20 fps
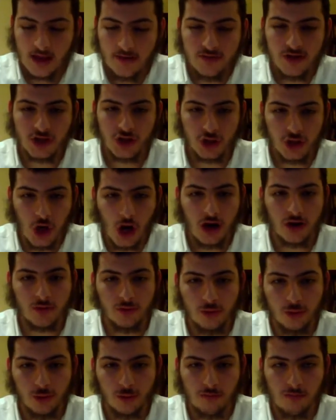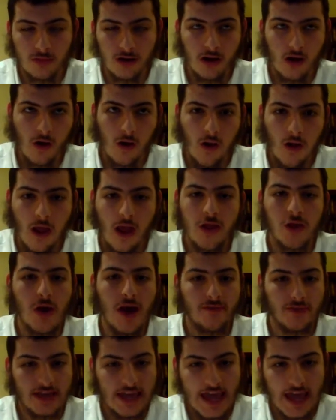if there's a dark room and
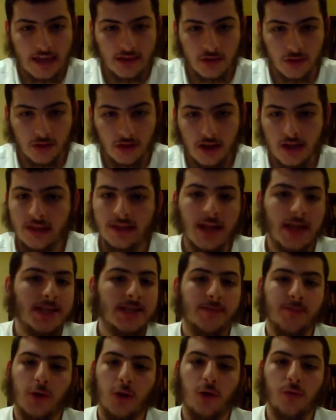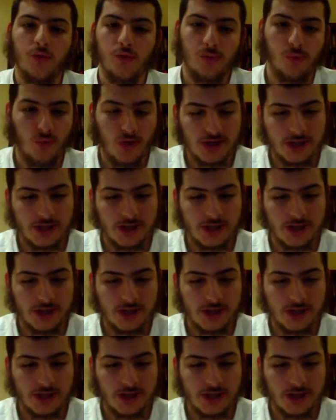you have a candle, it lights up the whole room.